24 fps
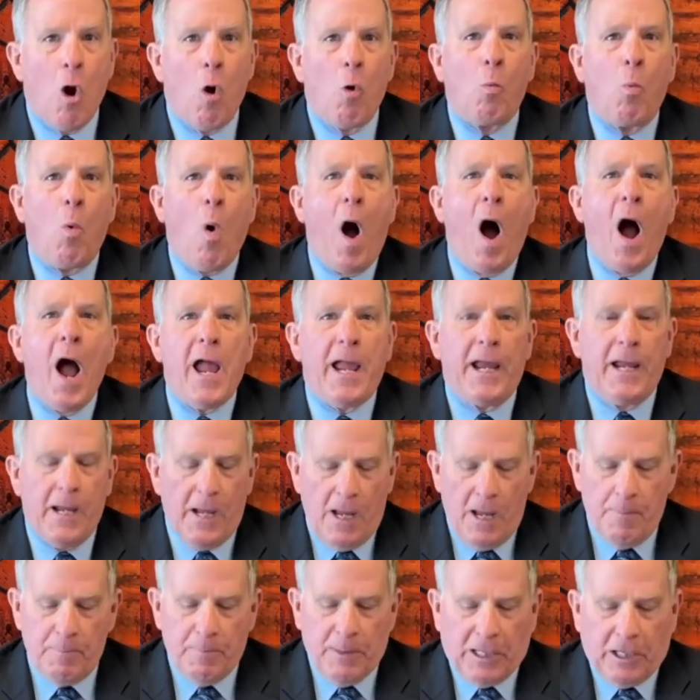Why?
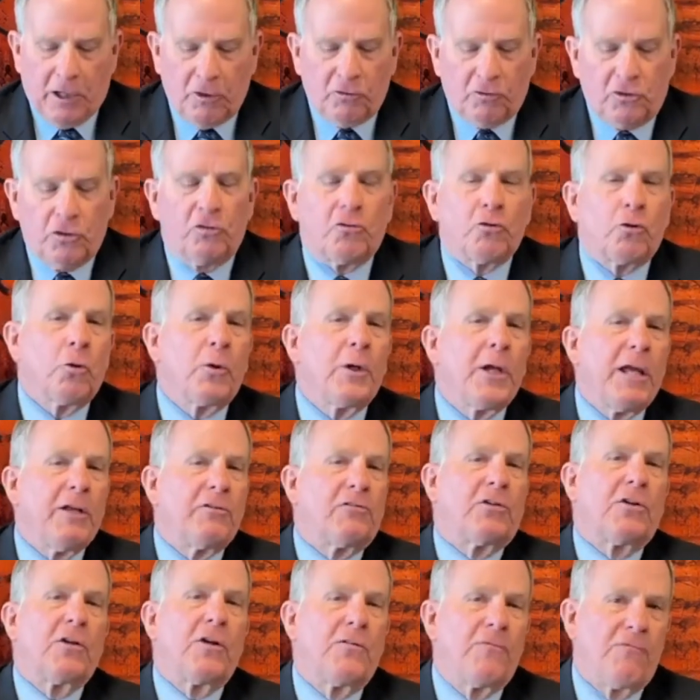Because this
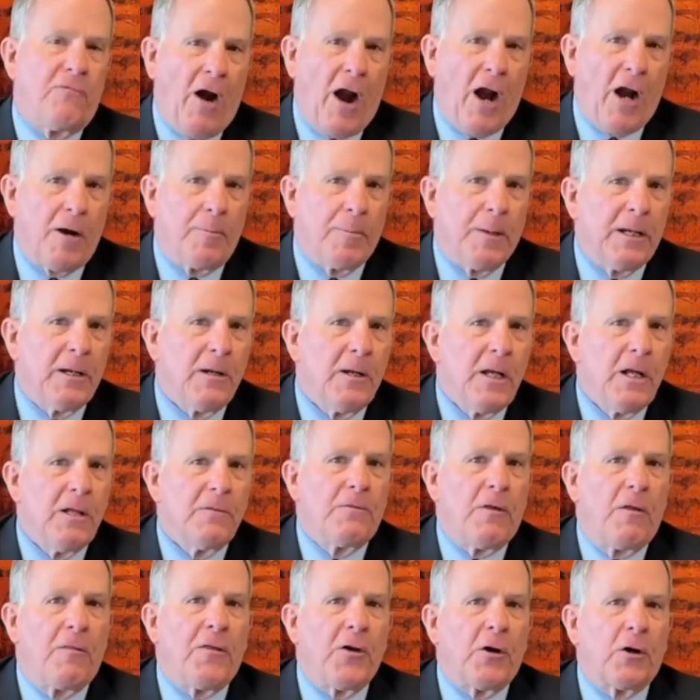creates an environment
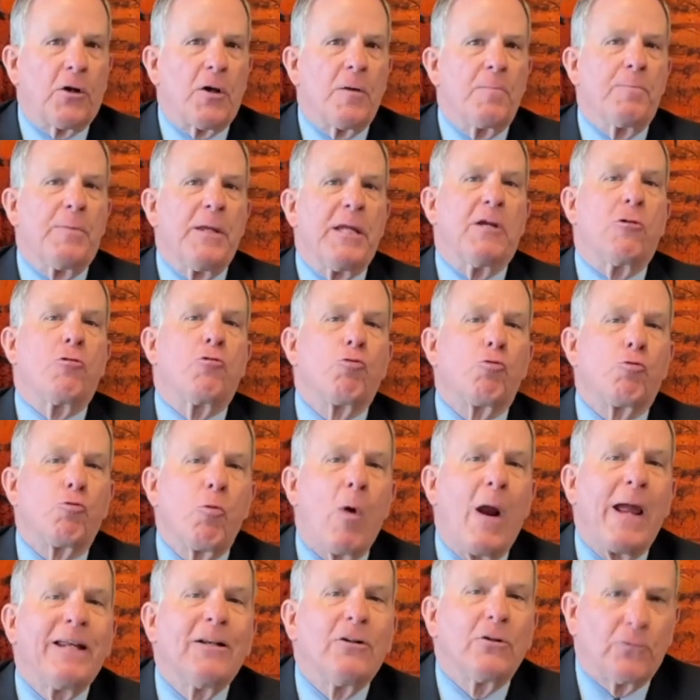that there can be
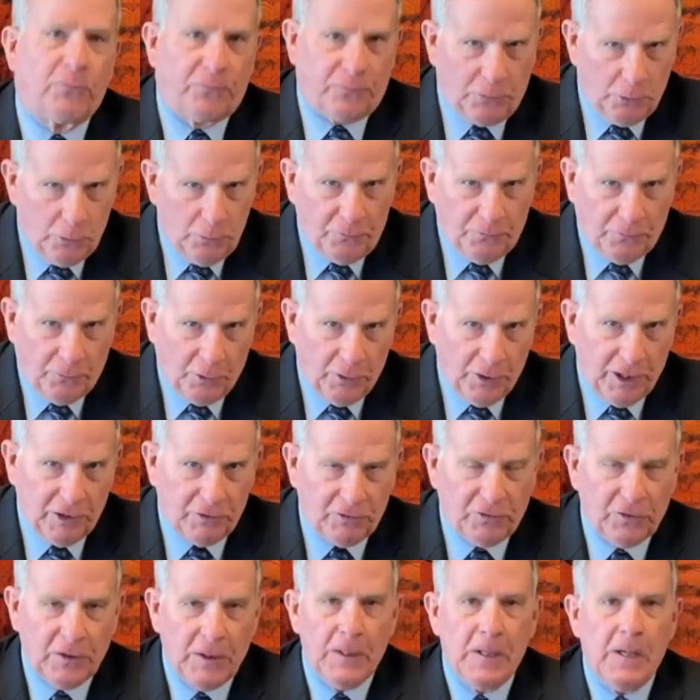greater
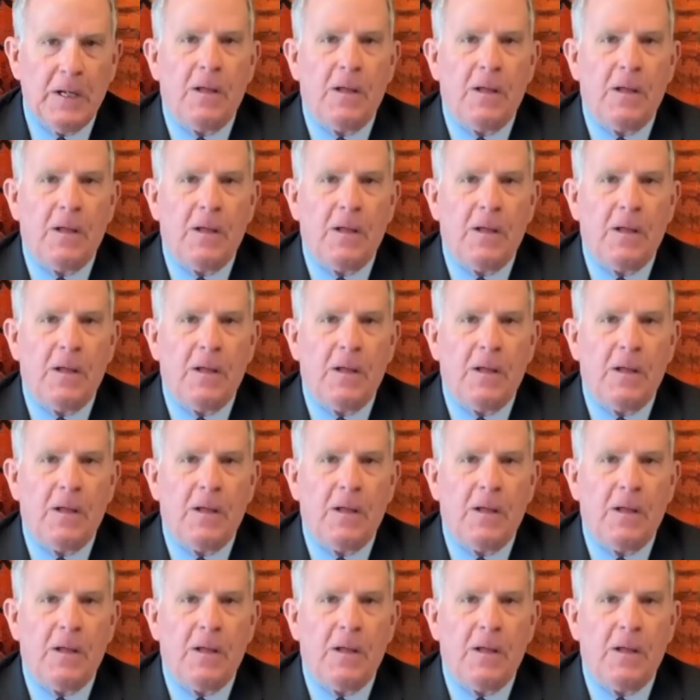fruitfulness.